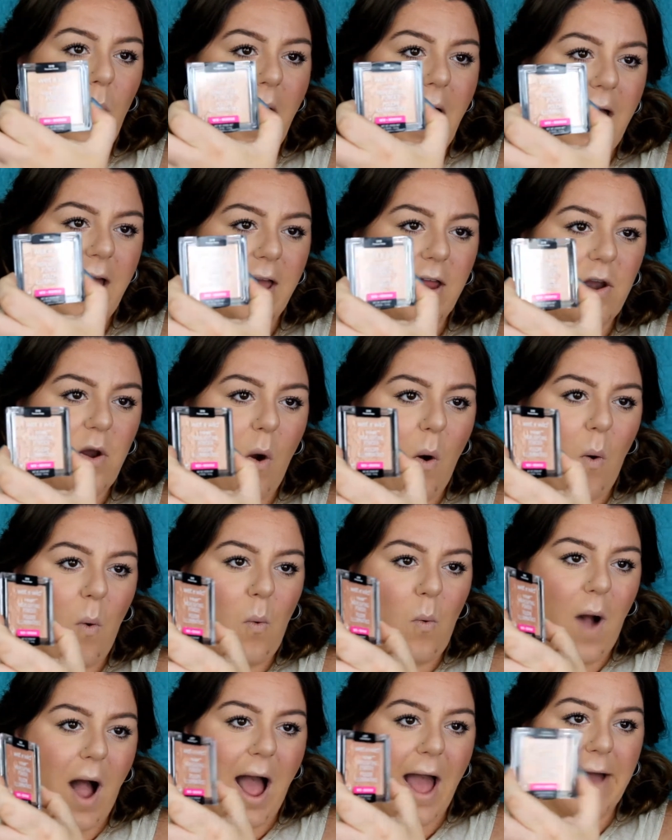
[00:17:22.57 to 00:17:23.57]
Wet
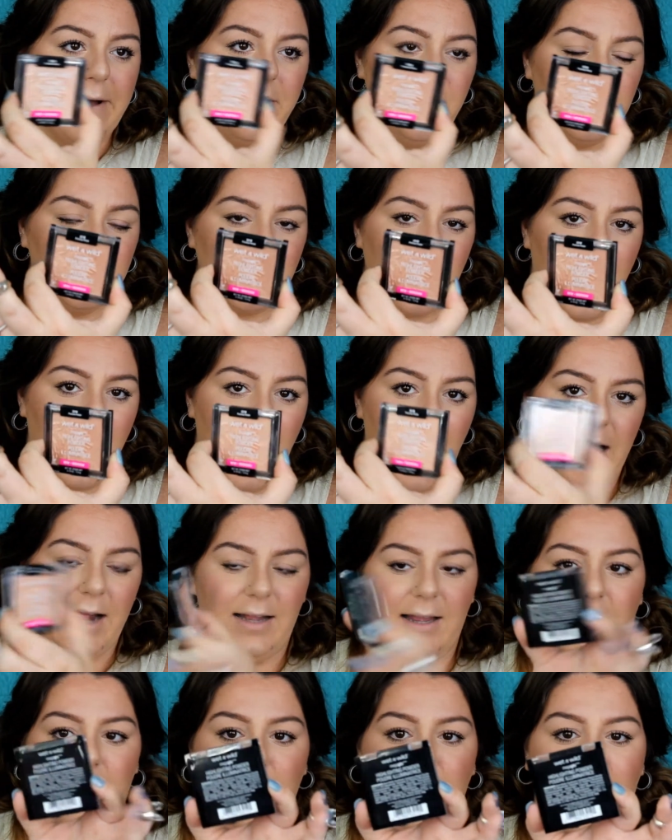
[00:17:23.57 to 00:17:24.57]
n Wild
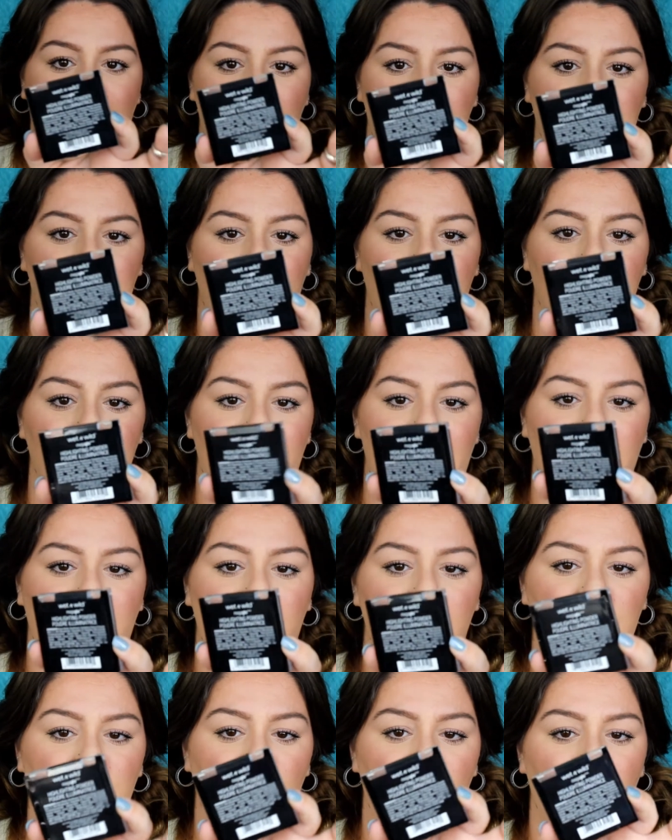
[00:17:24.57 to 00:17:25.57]
highlight powder,
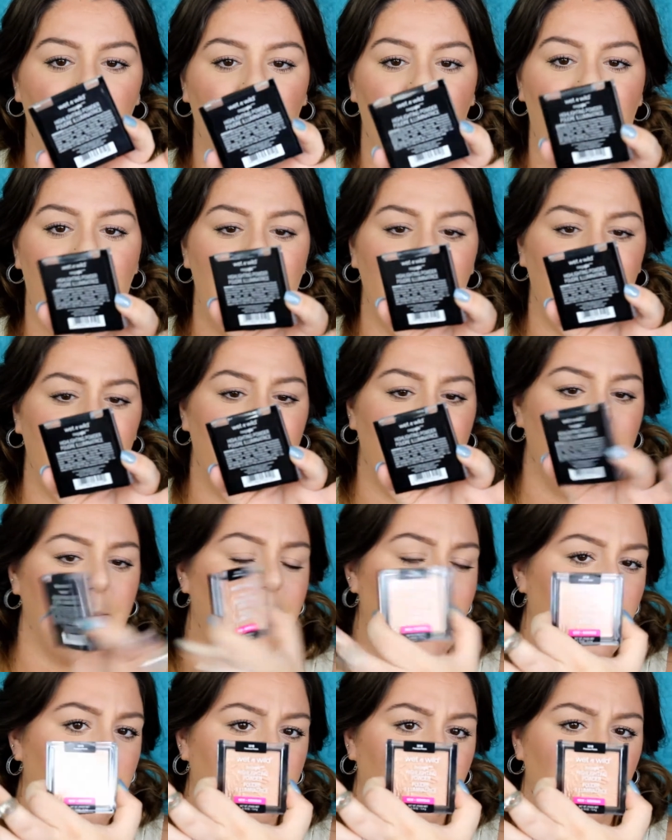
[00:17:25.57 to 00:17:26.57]
MegaGlo
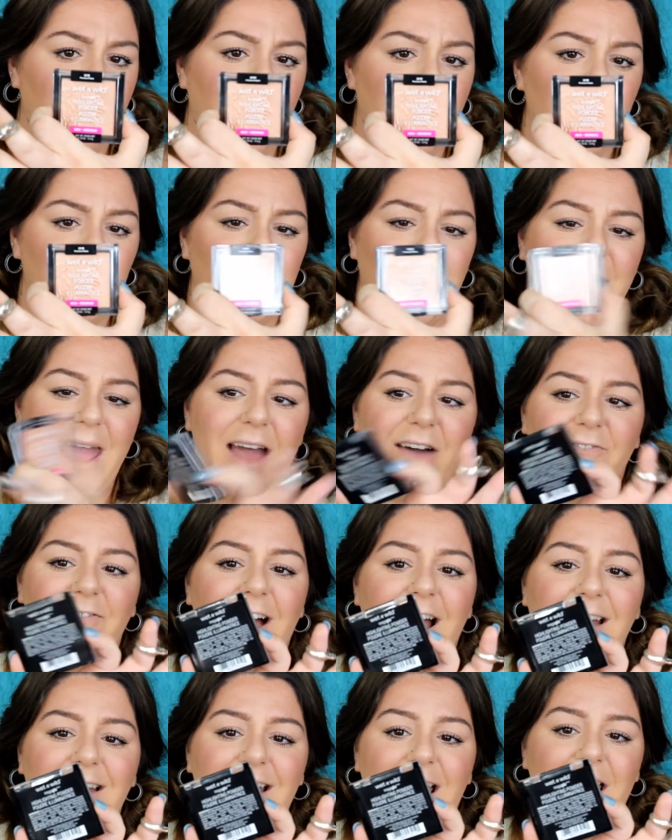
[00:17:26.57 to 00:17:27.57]
highlighting powder that you can't
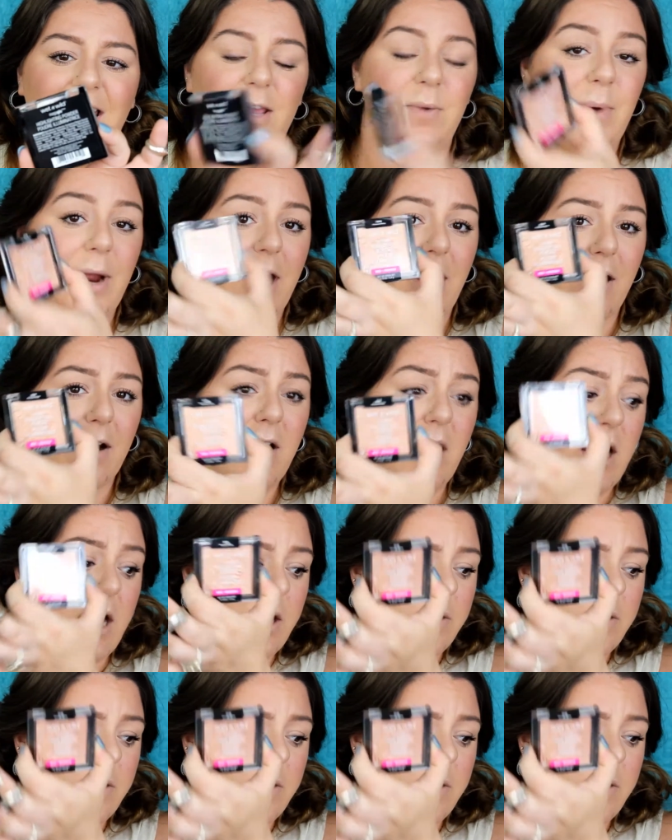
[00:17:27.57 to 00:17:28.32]
find anywhere.